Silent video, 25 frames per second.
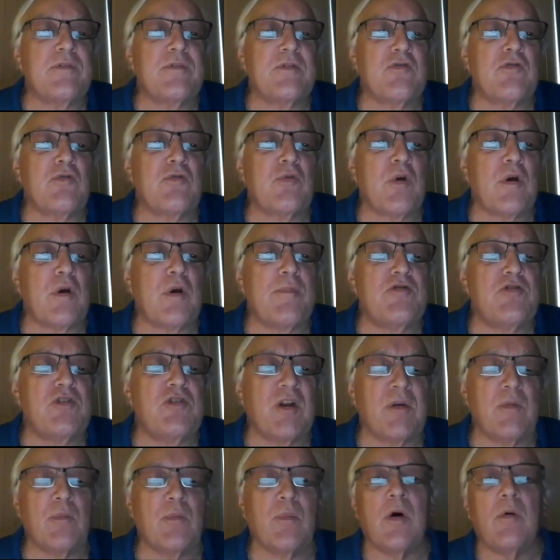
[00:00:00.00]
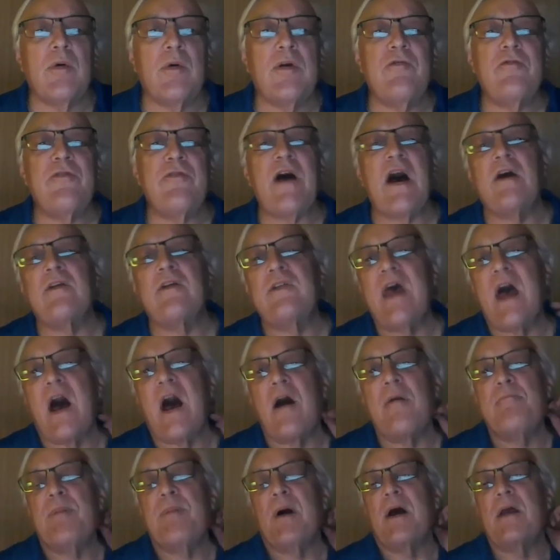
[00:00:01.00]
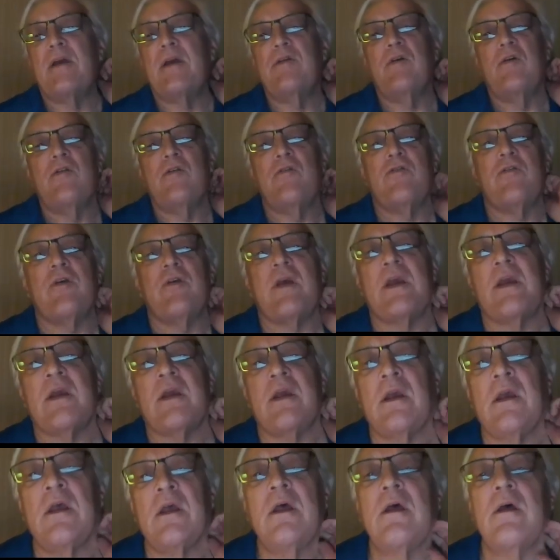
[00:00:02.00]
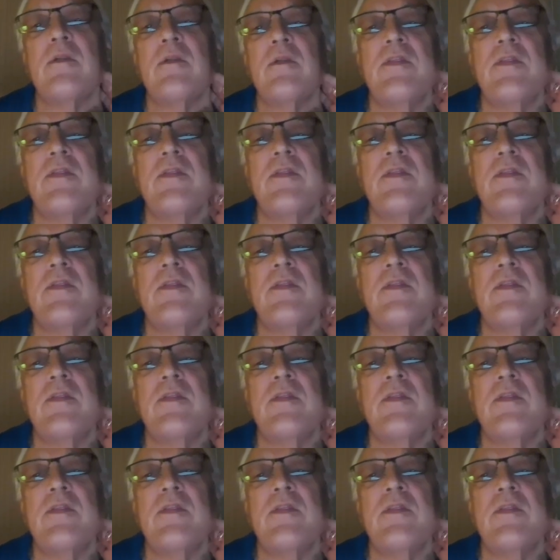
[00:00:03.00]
description. Well, we found out by using